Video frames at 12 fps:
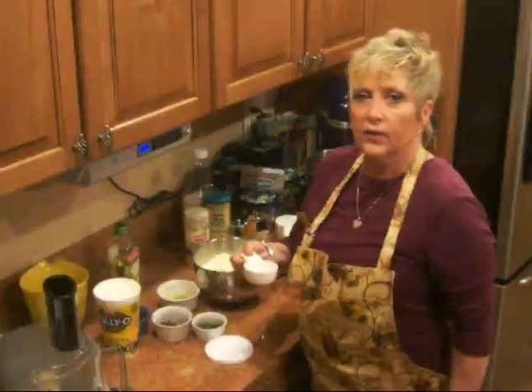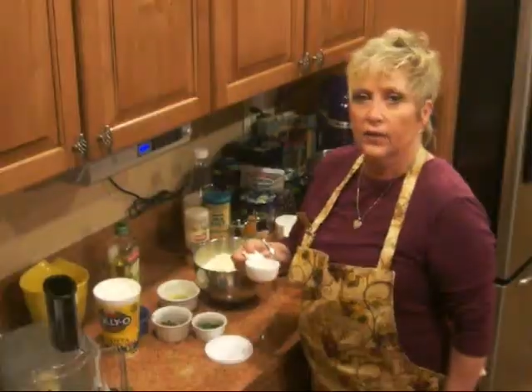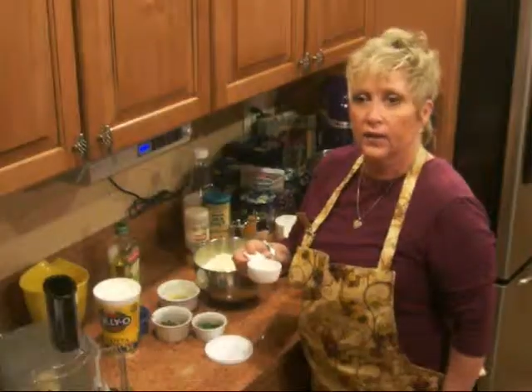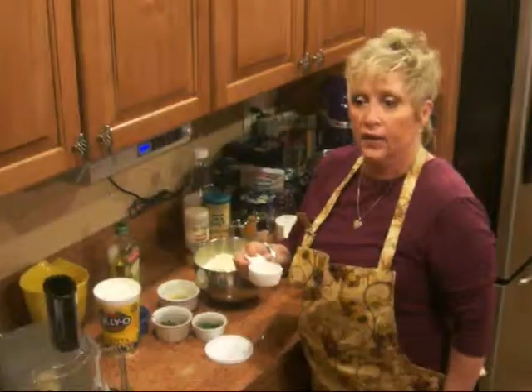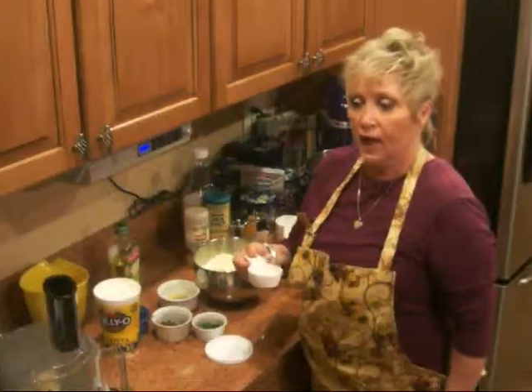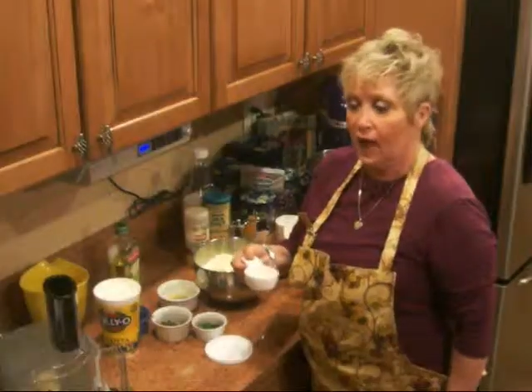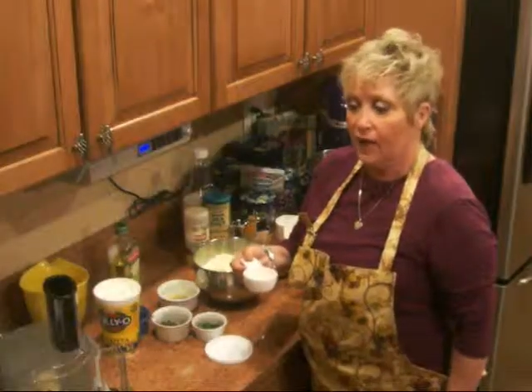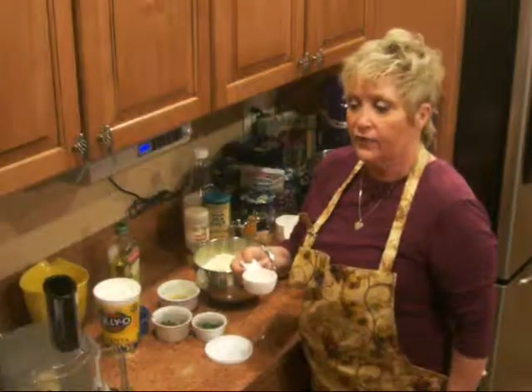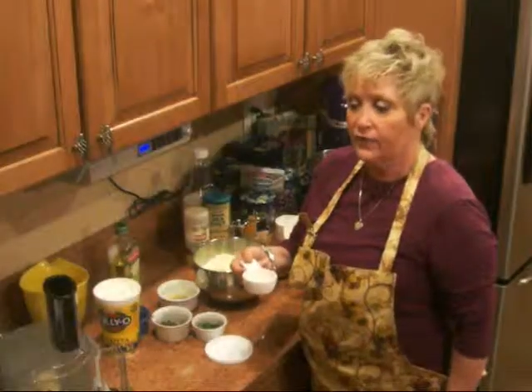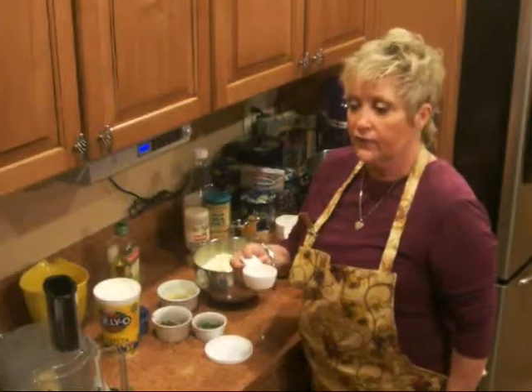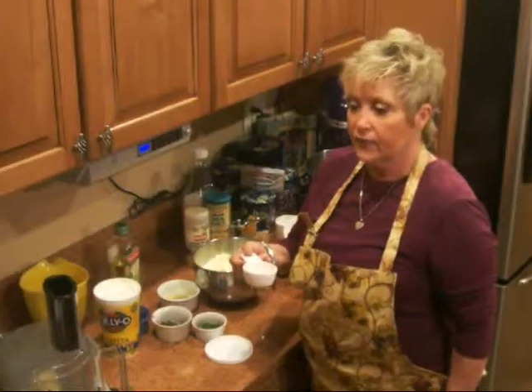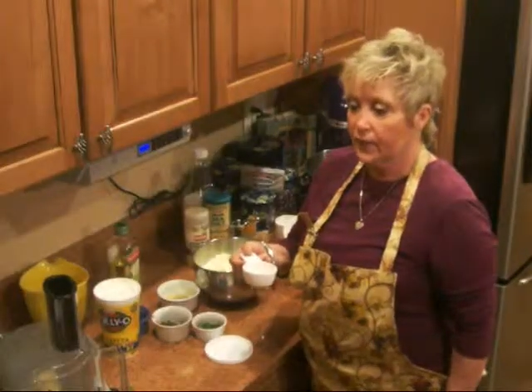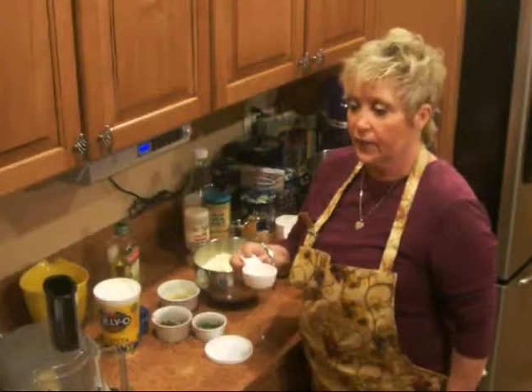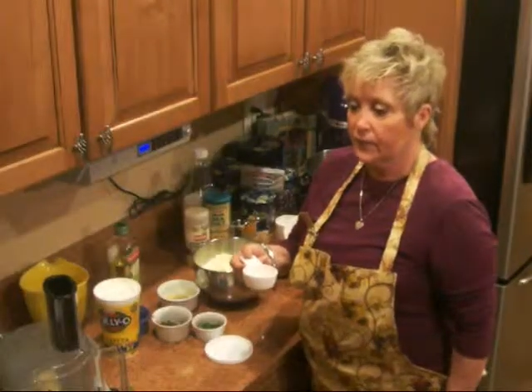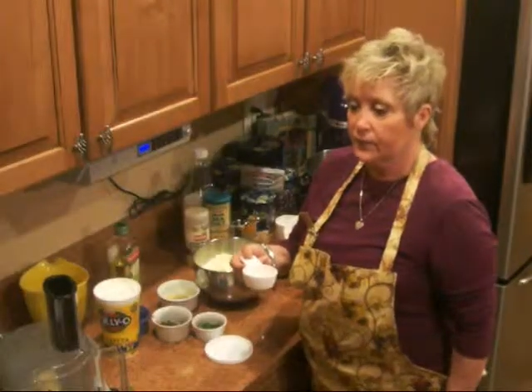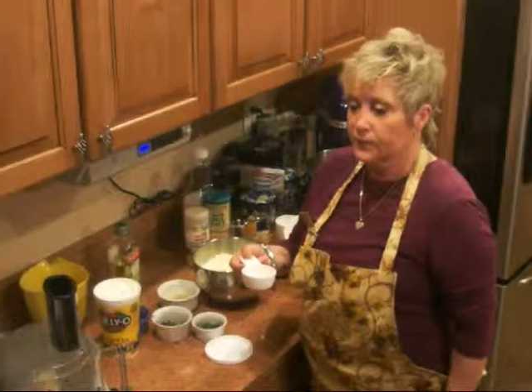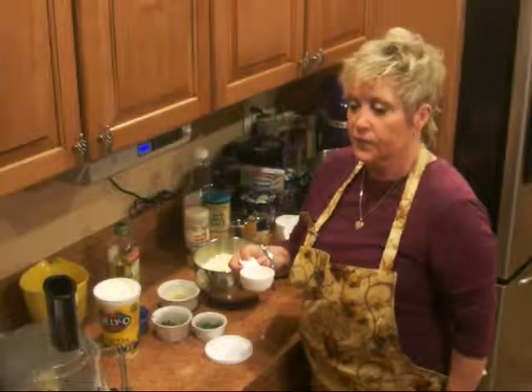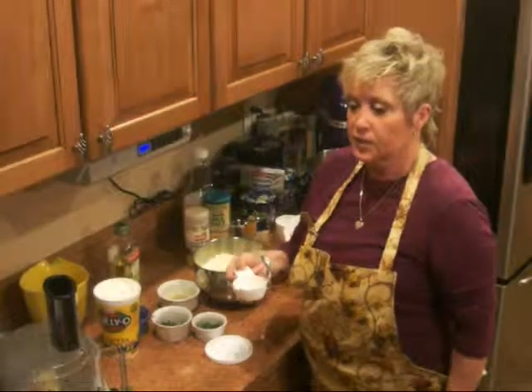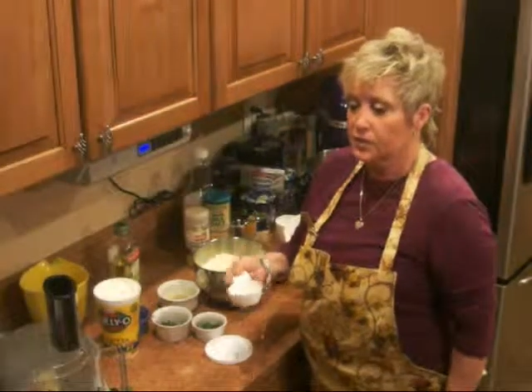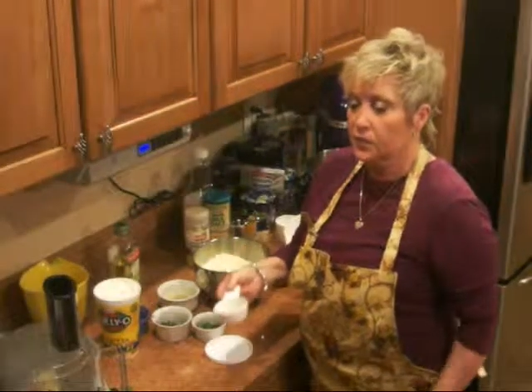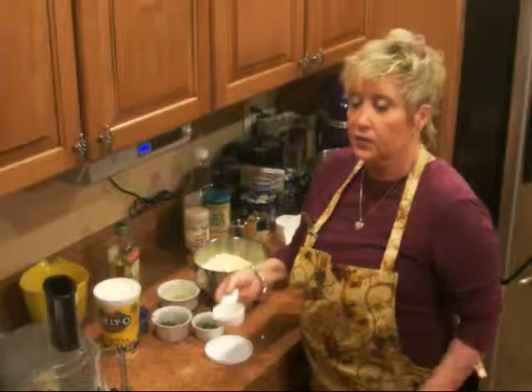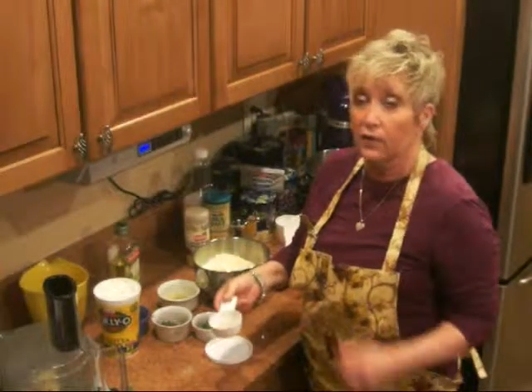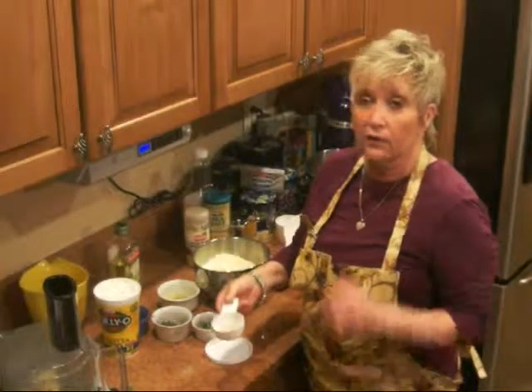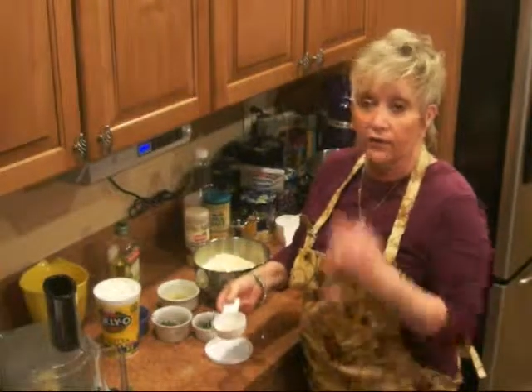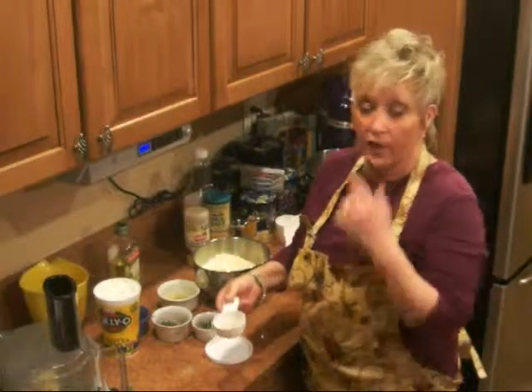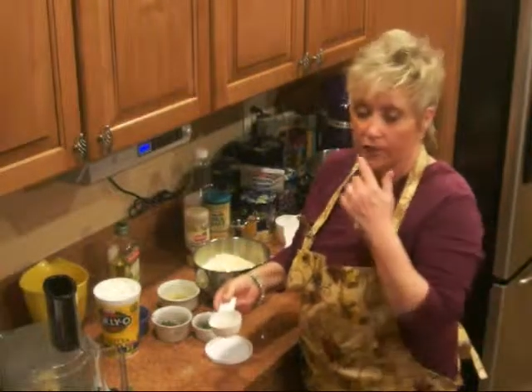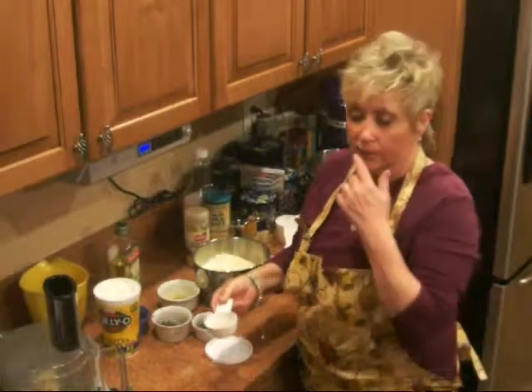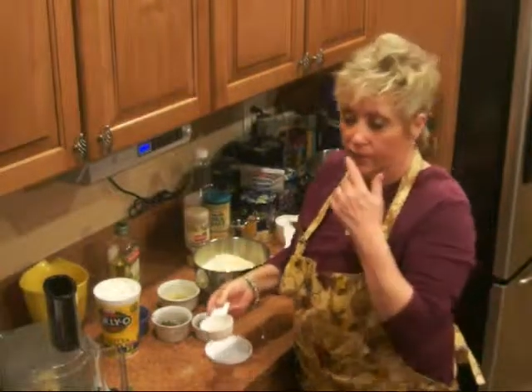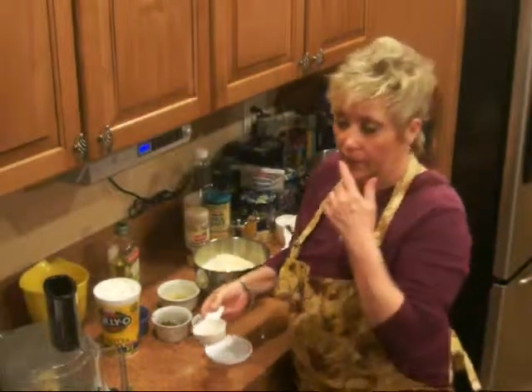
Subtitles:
We need 1/2 teaspoon of onion